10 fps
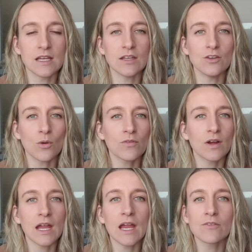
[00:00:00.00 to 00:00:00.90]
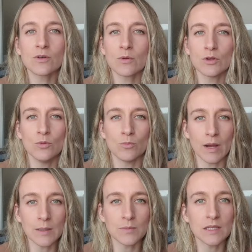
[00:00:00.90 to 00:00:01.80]
and notify everyone who
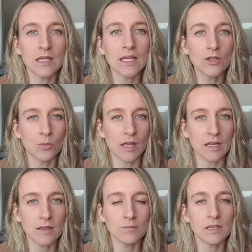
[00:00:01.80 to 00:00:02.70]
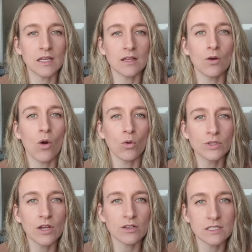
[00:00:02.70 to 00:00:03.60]
might be incubating, meaning
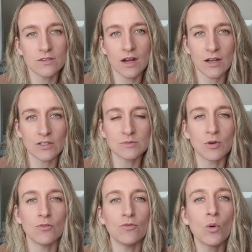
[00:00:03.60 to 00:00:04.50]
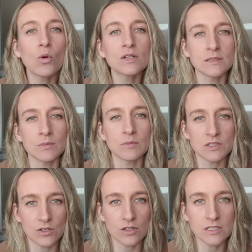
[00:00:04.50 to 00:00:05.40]
holding on to the virus before symptoms
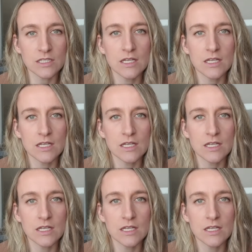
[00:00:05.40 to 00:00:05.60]
start,